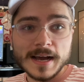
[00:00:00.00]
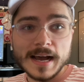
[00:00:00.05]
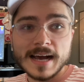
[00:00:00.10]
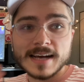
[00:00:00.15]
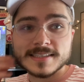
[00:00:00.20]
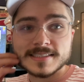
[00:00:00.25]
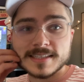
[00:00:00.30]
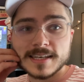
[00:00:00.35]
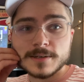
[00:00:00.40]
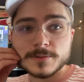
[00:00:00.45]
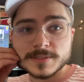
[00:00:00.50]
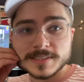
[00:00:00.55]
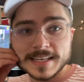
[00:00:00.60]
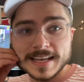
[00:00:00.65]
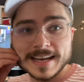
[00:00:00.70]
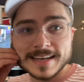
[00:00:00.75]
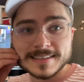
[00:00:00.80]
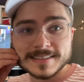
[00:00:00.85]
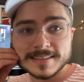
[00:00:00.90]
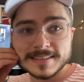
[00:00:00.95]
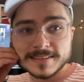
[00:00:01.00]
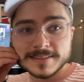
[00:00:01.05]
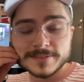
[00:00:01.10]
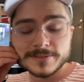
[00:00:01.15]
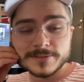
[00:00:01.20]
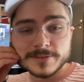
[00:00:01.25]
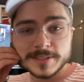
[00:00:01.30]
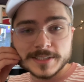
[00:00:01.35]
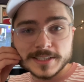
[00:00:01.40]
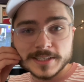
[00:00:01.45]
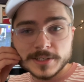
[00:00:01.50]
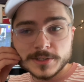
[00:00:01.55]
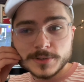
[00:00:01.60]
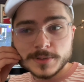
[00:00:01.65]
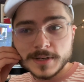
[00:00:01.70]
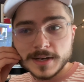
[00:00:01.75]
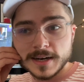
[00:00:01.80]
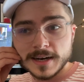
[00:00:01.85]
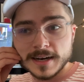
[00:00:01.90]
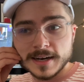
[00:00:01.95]
as I was editing the
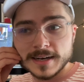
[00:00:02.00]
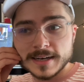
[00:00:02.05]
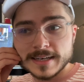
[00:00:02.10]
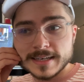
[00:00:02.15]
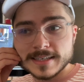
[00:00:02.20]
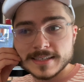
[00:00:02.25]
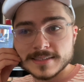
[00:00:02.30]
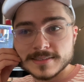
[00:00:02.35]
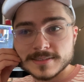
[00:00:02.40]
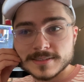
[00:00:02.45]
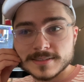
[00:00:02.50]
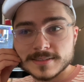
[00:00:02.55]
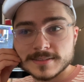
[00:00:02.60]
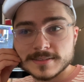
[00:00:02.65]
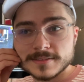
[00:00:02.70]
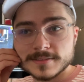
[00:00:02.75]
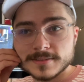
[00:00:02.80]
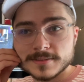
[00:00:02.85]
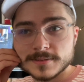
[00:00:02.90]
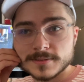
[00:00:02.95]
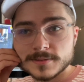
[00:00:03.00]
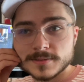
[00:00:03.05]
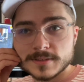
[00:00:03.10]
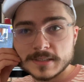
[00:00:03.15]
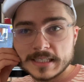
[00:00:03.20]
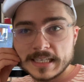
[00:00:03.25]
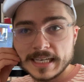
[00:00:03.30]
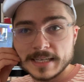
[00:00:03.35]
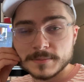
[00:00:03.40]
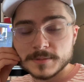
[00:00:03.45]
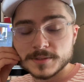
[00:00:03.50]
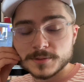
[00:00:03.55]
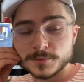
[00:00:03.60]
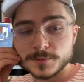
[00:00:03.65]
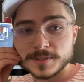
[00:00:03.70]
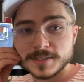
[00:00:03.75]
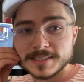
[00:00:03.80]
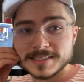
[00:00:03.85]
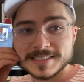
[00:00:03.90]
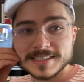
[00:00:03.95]
video, I came to the
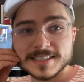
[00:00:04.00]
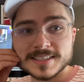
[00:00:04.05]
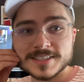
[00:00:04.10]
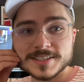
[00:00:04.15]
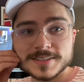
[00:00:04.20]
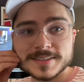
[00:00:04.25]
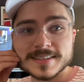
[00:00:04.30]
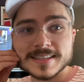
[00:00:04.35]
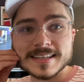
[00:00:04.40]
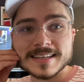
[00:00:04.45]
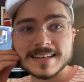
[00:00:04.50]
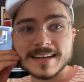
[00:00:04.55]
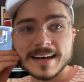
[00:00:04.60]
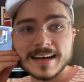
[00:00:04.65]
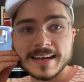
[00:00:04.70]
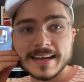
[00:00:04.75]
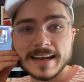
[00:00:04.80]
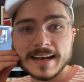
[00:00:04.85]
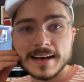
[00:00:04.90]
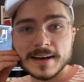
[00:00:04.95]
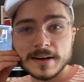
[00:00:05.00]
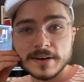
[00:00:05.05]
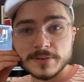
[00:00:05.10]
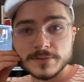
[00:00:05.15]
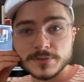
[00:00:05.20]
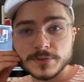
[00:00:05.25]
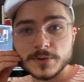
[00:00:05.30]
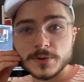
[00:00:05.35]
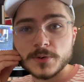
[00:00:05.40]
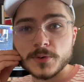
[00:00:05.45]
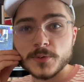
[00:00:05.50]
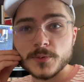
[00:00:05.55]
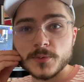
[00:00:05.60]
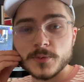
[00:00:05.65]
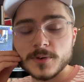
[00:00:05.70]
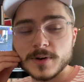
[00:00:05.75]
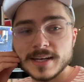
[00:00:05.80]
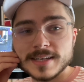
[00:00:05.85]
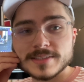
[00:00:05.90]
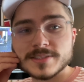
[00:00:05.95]
realization that I have
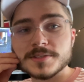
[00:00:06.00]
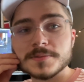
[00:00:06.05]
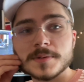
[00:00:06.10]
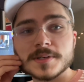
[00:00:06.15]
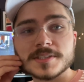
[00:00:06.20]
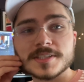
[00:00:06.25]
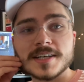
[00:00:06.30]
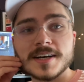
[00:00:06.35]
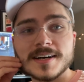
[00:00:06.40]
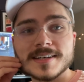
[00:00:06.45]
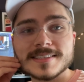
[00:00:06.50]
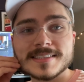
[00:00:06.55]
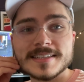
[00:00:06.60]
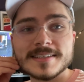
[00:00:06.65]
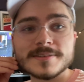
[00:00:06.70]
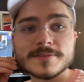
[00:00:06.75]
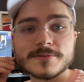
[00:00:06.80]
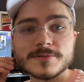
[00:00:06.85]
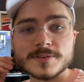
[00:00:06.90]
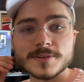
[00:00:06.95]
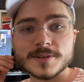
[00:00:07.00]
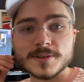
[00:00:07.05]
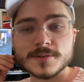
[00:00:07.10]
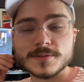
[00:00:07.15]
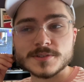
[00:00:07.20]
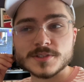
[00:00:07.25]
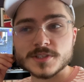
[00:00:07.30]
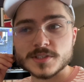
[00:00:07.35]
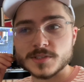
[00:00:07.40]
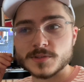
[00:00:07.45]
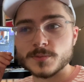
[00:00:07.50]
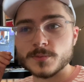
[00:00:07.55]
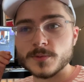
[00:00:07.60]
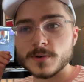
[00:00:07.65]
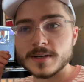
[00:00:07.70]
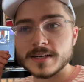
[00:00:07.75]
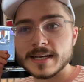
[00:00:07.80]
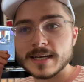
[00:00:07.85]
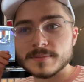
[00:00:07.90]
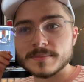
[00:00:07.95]
way too much content for just
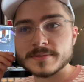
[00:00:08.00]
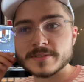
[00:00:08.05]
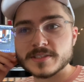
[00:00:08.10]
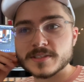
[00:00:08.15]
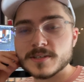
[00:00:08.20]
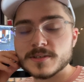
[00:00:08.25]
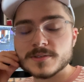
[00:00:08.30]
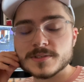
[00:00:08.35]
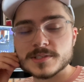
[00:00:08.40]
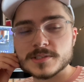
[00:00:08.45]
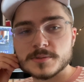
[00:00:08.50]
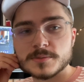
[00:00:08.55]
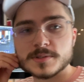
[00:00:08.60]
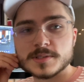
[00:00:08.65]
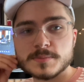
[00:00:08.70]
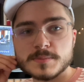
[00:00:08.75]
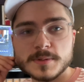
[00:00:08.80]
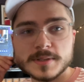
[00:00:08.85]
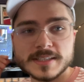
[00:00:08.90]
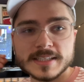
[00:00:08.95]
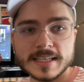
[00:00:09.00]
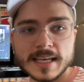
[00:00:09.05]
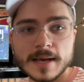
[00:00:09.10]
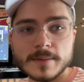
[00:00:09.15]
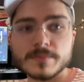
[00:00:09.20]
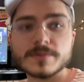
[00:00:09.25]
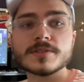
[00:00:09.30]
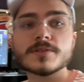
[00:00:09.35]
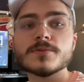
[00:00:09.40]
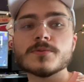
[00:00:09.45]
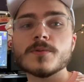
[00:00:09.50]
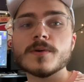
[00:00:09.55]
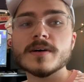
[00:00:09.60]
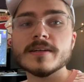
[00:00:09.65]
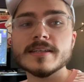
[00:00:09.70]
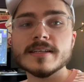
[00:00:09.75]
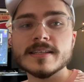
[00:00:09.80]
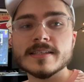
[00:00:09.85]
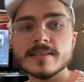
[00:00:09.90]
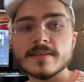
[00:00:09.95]
one episode, so we're splitting episode 1
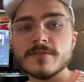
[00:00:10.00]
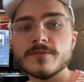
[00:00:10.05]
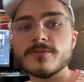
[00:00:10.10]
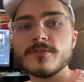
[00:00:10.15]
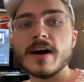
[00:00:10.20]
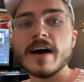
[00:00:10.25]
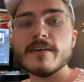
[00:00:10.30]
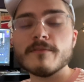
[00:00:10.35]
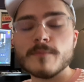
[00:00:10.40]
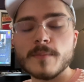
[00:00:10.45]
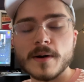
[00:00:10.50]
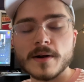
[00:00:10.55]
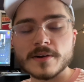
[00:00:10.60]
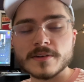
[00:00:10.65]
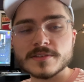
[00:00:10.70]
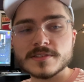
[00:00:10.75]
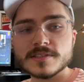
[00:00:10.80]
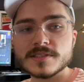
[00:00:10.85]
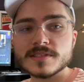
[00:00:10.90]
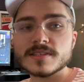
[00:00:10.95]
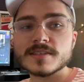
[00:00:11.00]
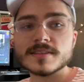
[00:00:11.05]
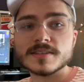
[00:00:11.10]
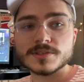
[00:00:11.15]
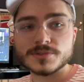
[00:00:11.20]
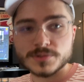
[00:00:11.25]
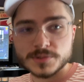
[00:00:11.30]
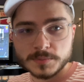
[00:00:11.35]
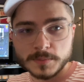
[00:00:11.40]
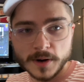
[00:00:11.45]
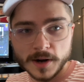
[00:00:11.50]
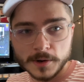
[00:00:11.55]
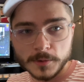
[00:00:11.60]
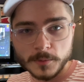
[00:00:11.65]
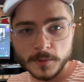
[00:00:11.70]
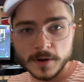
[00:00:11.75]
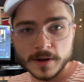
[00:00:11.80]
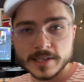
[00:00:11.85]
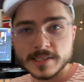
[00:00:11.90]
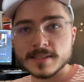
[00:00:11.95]
into 5 parts. This was part
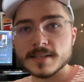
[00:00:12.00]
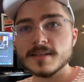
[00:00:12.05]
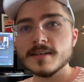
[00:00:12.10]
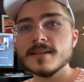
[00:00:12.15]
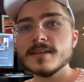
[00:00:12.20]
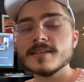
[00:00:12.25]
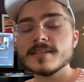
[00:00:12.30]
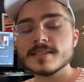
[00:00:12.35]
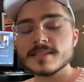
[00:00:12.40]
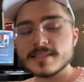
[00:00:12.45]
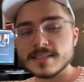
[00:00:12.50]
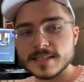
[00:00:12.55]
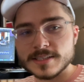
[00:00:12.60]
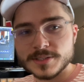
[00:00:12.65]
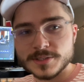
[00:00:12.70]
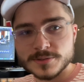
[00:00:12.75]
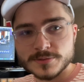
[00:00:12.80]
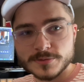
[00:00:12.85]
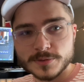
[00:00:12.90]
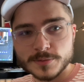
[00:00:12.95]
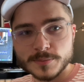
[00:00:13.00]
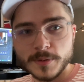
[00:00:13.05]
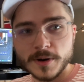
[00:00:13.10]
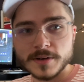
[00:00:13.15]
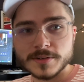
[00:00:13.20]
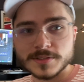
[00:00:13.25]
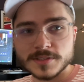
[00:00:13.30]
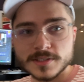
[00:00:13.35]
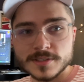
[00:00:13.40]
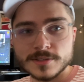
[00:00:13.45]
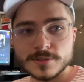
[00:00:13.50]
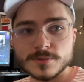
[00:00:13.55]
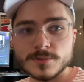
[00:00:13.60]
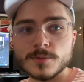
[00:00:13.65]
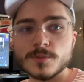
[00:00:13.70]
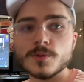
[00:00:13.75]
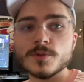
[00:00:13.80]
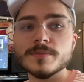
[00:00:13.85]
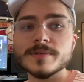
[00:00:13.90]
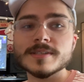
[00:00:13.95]
1. Stay tuned for part 2.
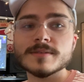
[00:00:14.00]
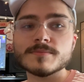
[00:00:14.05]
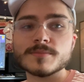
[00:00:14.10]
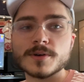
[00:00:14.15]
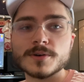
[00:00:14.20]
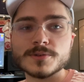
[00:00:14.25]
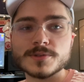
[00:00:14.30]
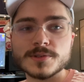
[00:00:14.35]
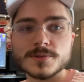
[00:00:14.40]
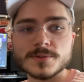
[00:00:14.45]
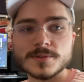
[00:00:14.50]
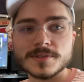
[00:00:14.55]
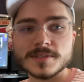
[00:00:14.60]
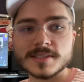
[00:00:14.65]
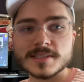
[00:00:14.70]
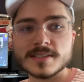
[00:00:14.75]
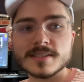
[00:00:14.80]
We'll be in Pro Tools.